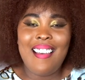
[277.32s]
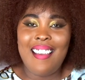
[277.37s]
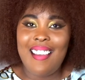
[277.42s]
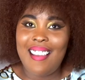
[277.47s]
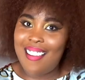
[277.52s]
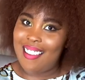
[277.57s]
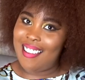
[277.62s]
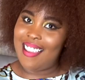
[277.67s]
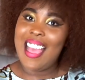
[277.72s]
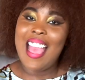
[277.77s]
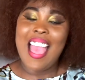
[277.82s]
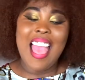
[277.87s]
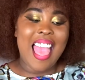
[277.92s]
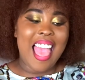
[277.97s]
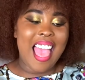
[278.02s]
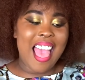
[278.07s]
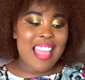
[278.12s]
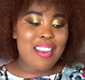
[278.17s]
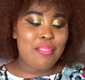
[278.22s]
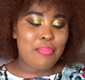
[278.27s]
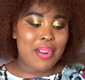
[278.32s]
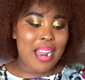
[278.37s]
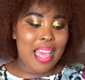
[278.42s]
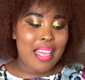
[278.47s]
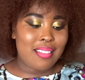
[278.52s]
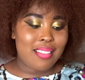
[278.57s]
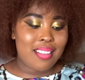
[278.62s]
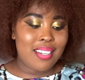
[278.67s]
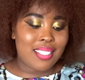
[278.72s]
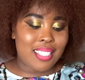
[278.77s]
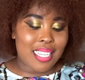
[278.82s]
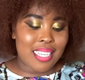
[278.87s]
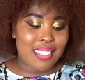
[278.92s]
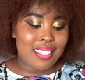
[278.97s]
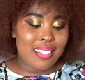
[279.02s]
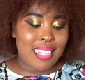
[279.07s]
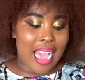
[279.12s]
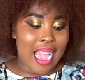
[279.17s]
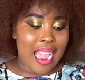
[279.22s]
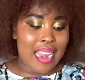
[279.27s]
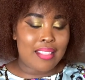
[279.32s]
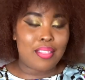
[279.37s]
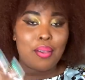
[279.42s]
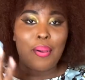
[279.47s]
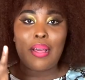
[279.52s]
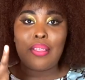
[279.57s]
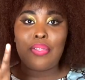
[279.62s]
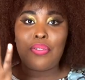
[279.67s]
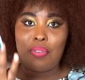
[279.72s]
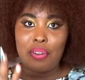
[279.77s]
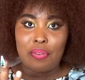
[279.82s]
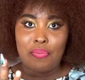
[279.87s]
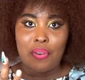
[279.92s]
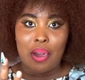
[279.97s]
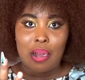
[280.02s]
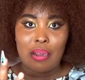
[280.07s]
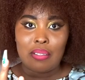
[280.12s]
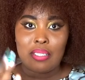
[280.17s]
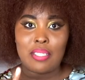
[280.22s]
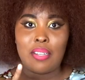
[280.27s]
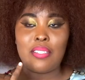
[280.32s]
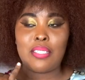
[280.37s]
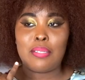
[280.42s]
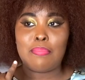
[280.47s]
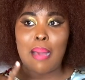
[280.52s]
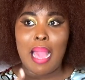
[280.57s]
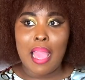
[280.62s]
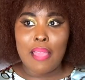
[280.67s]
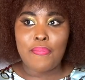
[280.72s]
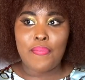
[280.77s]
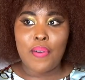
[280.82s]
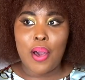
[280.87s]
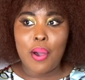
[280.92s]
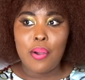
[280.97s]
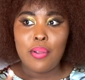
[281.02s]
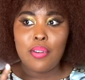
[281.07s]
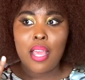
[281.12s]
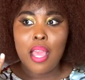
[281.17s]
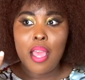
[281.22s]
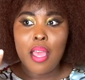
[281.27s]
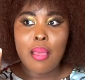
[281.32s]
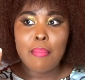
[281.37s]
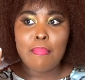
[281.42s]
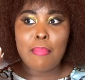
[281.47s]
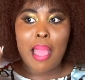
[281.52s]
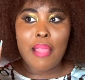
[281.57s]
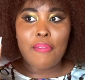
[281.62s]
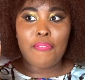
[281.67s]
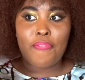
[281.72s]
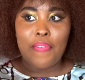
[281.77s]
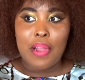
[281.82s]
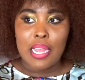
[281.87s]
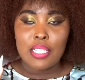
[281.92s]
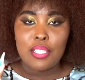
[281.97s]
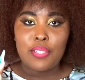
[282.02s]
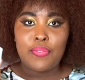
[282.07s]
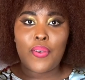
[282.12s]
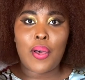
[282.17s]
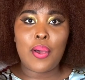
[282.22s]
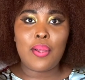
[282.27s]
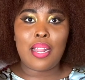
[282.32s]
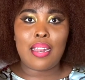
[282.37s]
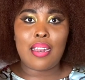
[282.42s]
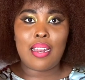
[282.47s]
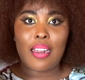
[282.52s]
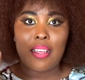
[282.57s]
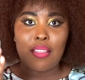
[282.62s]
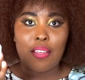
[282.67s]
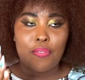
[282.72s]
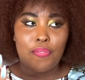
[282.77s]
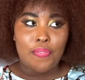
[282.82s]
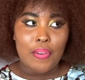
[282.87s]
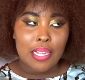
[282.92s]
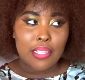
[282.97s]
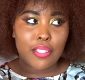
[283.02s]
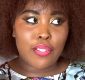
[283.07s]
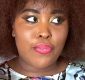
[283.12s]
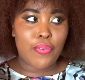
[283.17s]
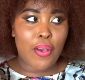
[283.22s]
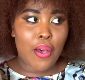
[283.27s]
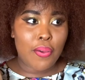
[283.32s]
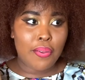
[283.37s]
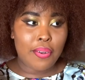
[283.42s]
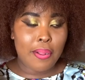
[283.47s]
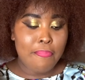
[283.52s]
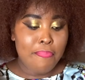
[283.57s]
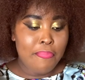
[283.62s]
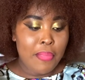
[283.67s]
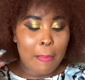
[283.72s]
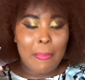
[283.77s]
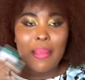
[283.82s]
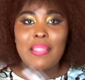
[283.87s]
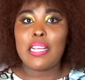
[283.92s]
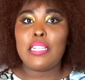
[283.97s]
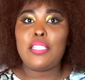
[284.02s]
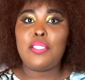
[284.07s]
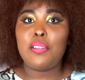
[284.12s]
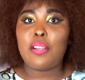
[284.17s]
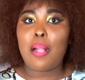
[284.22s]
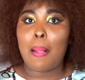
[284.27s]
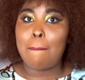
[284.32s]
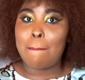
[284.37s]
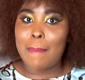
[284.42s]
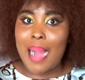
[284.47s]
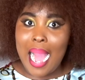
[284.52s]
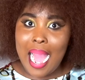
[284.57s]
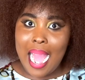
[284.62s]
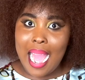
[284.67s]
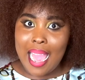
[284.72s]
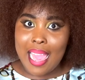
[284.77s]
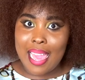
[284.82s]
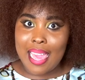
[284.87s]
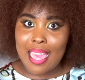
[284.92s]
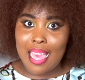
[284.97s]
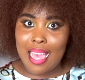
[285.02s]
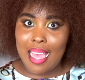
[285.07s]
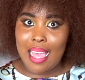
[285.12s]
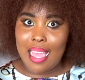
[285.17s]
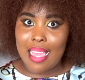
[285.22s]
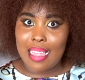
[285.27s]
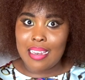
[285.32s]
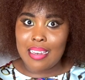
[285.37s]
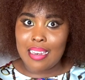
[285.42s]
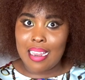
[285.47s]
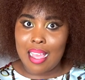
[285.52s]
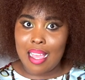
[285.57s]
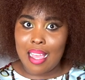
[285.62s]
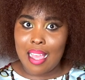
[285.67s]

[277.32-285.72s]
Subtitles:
And when I looked inside, there were three phones. There was my phone, my friend's phone, and another friend's phone. But they took mine.